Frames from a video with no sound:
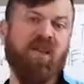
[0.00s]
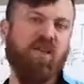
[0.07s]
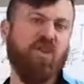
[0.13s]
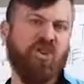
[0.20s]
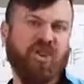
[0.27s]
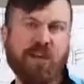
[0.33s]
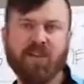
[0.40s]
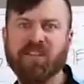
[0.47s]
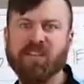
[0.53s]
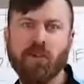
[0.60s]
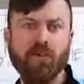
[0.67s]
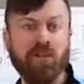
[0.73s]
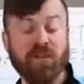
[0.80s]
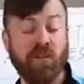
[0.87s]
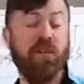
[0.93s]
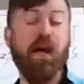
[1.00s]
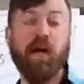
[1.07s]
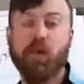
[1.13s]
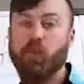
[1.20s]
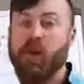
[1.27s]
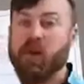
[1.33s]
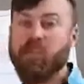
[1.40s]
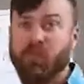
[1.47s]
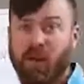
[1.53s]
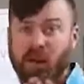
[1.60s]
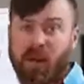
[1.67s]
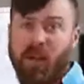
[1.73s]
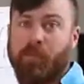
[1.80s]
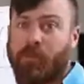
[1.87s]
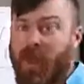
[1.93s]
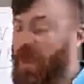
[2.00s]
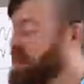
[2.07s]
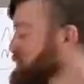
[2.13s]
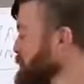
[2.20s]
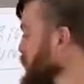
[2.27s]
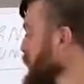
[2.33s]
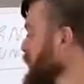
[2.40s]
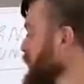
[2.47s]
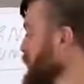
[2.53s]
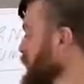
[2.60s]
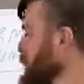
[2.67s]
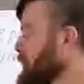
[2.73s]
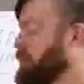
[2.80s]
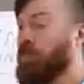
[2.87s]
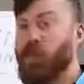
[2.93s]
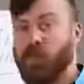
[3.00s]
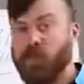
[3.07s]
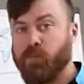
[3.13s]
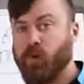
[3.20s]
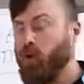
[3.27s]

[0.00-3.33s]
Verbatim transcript: There's ShareSale, there's a lot of ones, but ClickBank is probably the most